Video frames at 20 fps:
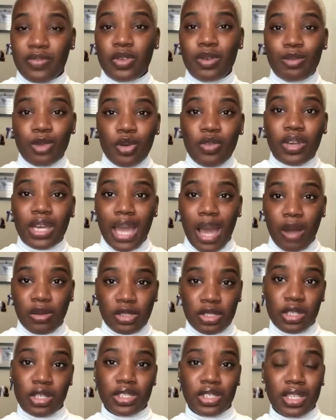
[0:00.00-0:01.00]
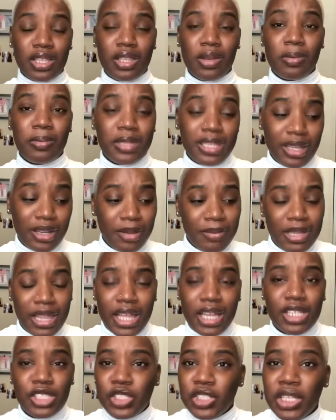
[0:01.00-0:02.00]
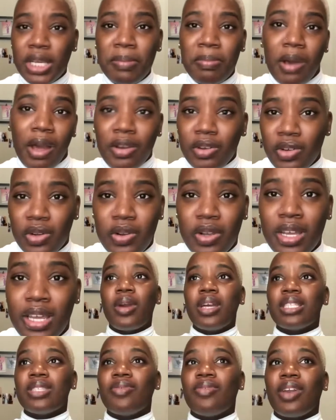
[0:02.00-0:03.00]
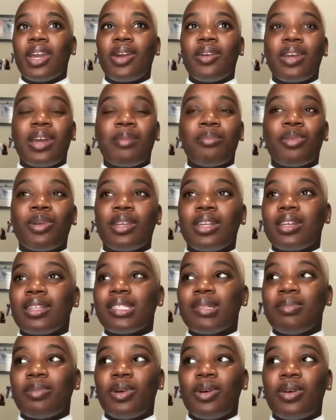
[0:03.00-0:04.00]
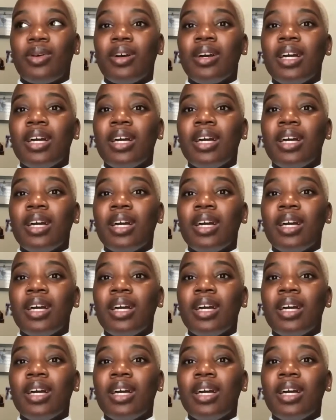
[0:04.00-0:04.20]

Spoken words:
move a couch cushion, there could be like a chip under it. It's very unpredictable,